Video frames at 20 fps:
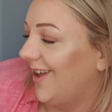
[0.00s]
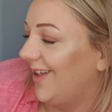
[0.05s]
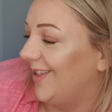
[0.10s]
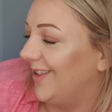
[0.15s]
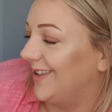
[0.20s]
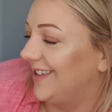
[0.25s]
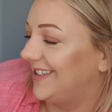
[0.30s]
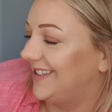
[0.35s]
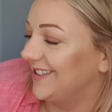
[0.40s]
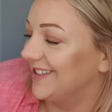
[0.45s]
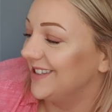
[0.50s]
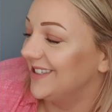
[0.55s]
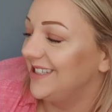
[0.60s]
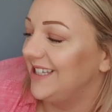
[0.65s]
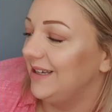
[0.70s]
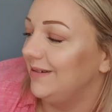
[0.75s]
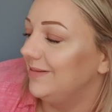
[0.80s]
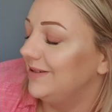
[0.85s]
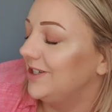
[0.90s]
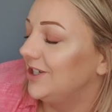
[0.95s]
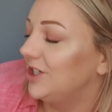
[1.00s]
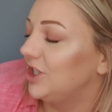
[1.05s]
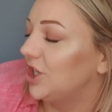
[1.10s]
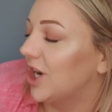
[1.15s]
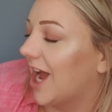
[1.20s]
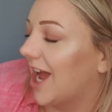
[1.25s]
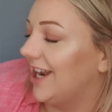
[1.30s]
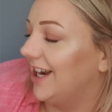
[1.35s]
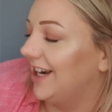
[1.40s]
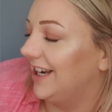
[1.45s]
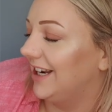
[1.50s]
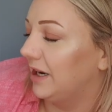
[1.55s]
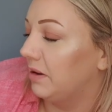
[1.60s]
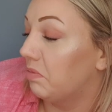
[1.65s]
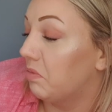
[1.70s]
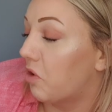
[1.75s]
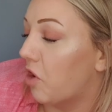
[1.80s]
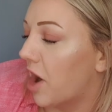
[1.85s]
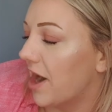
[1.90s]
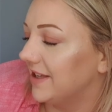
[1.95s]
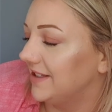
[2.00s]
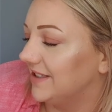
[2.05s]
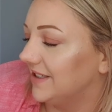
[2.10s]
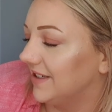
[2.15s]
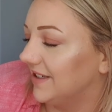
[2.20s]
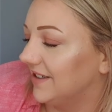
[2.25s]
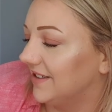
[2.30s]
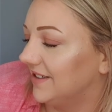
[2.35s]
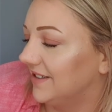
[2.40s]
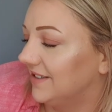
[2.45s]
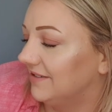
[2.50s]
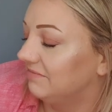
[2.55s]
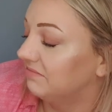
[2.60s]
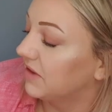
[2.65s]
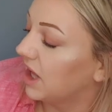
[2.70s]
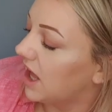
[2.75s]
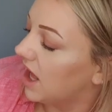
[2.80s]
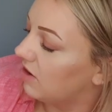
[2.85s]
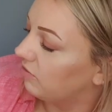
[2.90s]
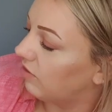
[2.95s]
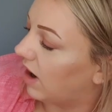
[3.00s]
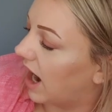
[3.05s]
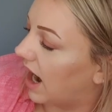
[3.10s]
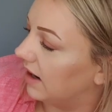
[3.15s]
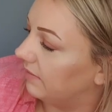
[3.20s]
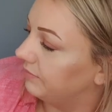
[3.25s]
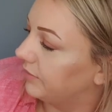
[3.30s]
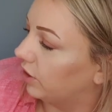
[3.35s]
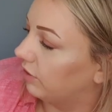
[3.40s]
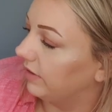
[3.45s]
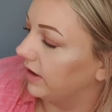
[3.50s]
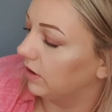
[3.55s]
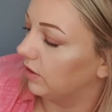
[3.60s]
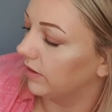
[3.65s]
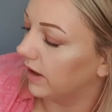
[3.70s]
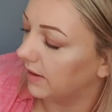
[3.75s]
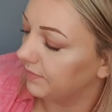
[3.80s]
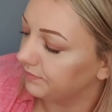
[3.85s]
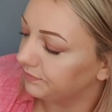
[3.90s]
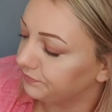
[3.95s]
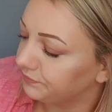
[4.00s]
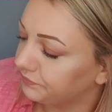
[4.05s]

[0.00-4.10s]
The sun seems to shine a little brighter. Right, I'm not going to read all that.